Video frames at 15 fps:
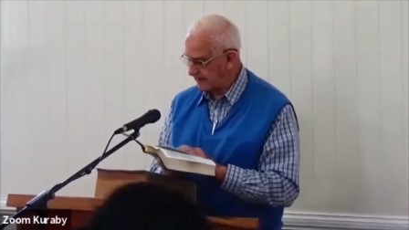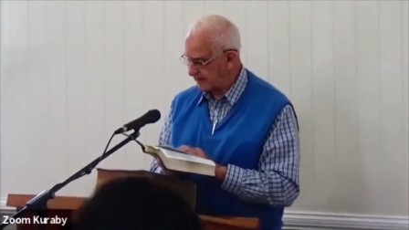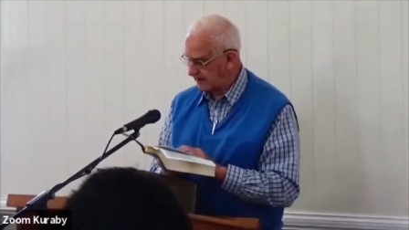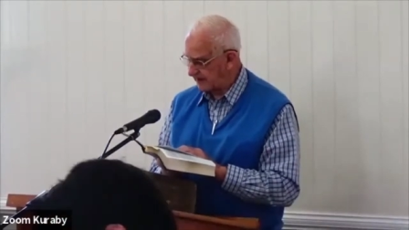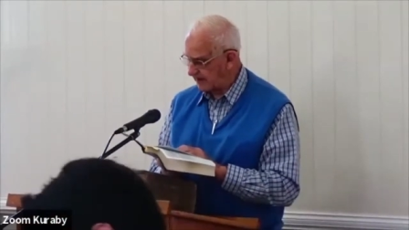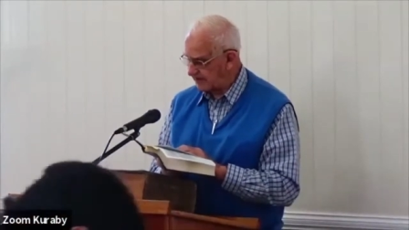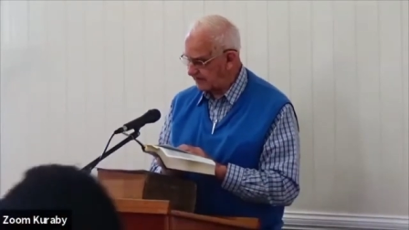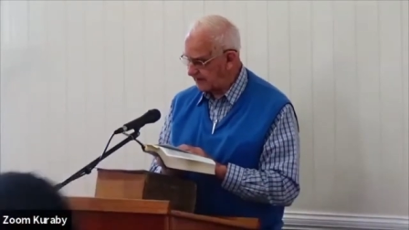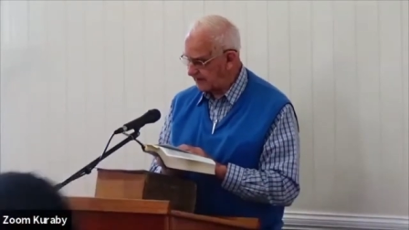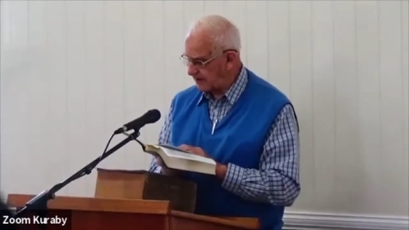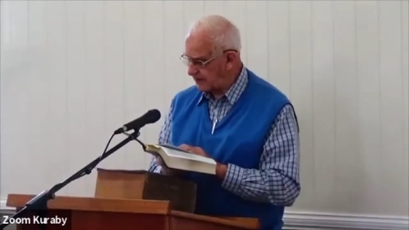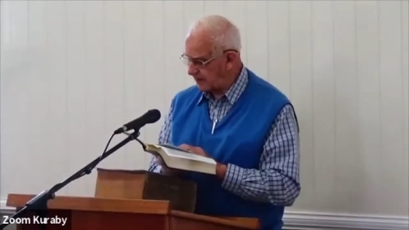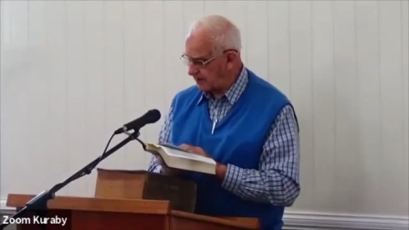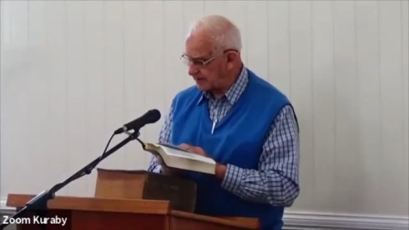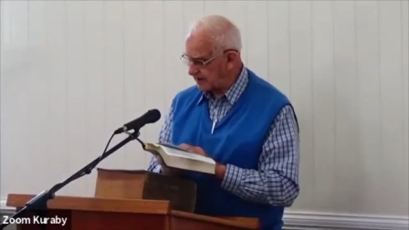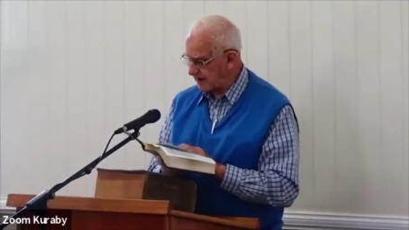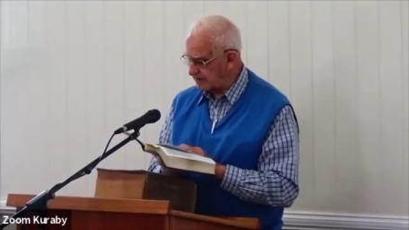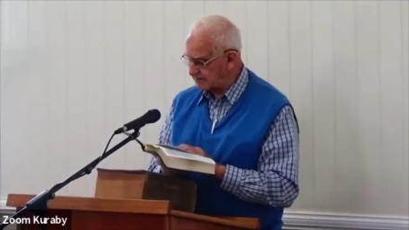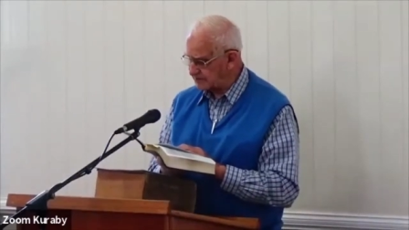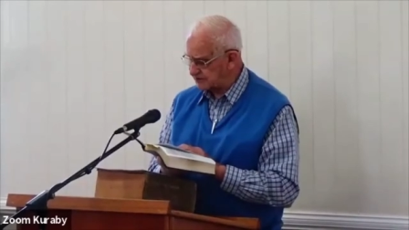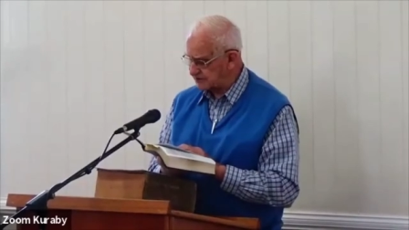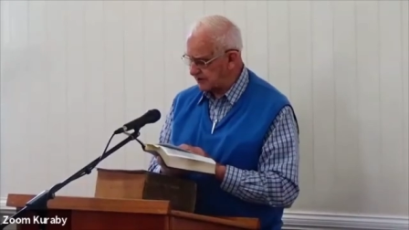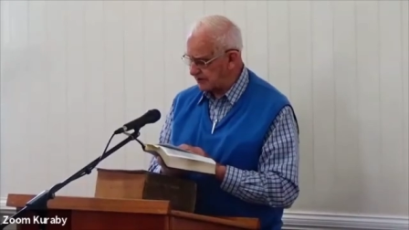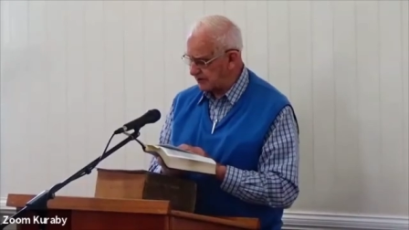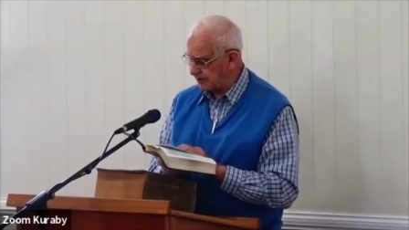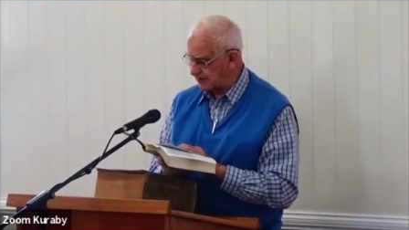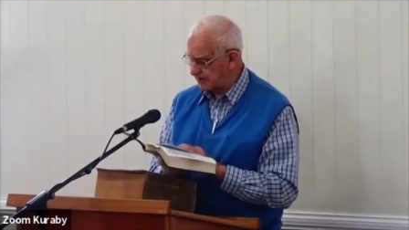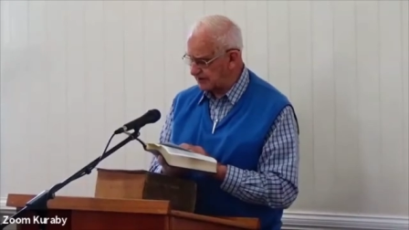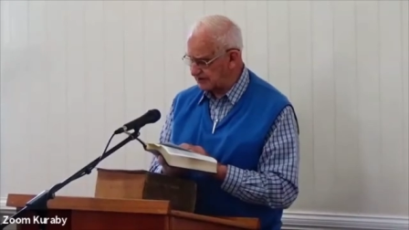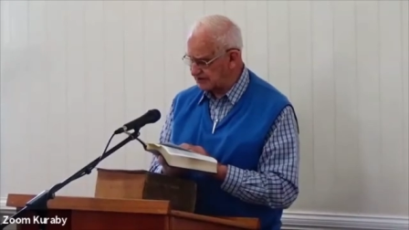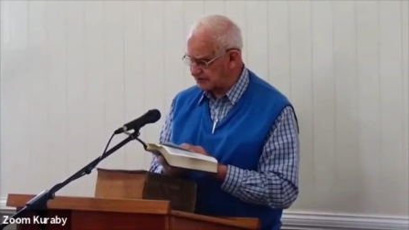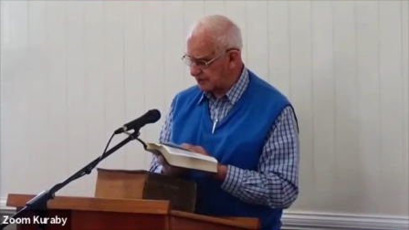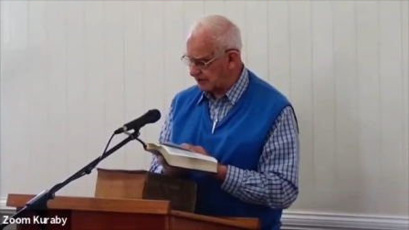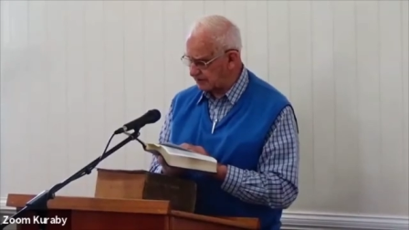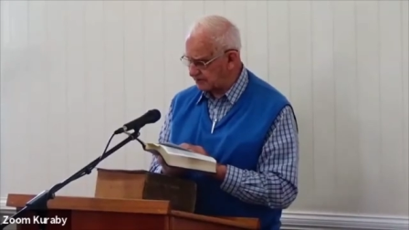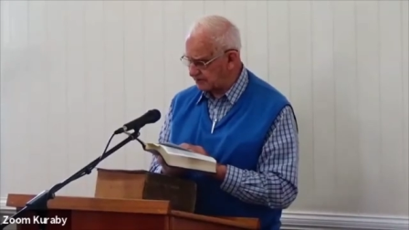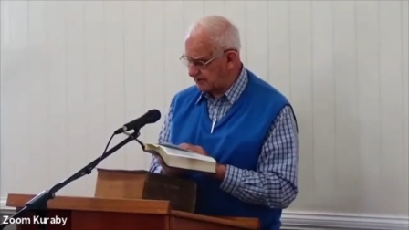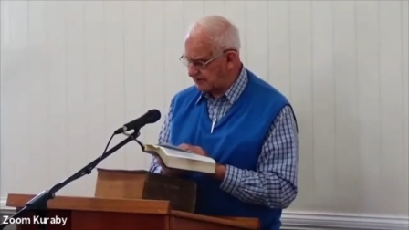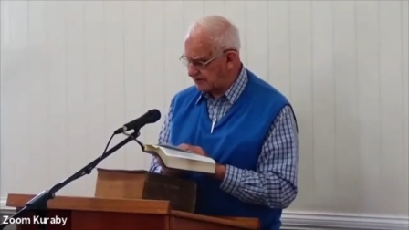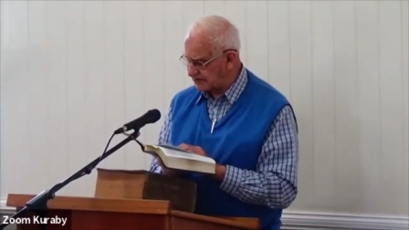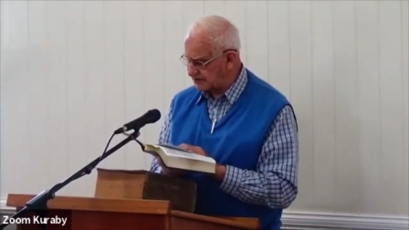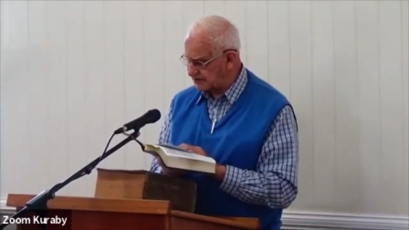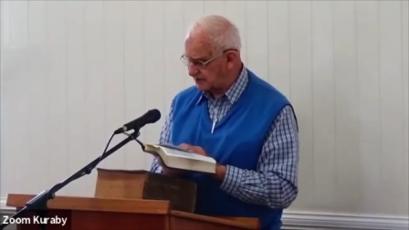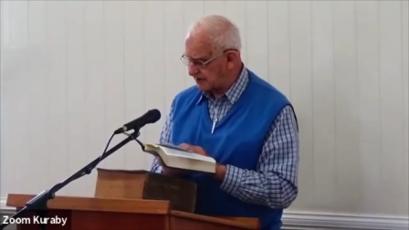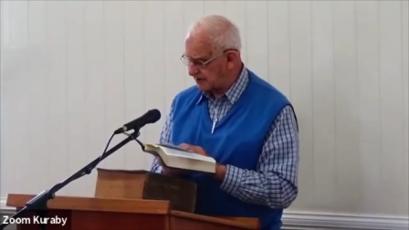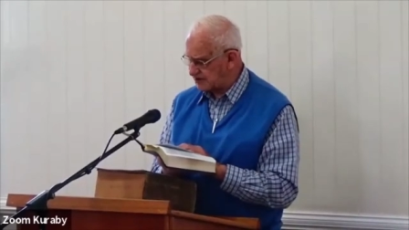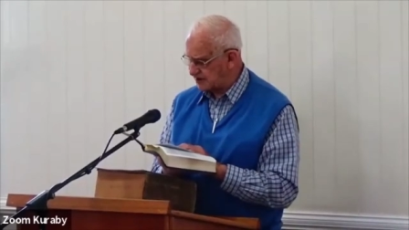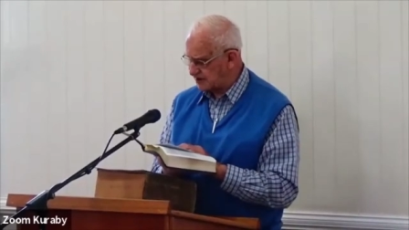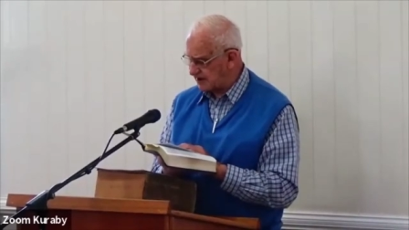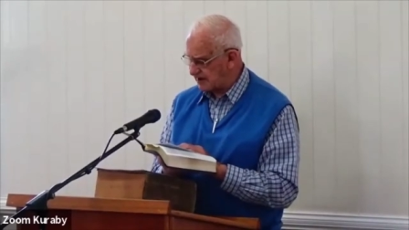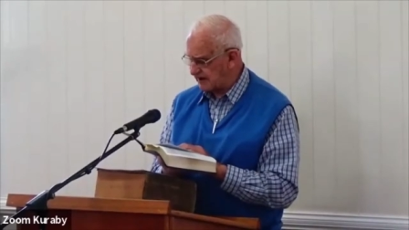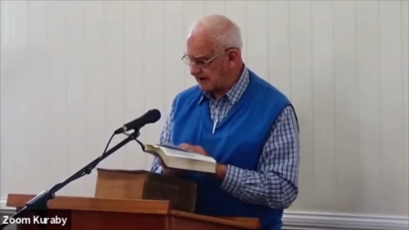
If anyone comes to you and does not bring this teaching,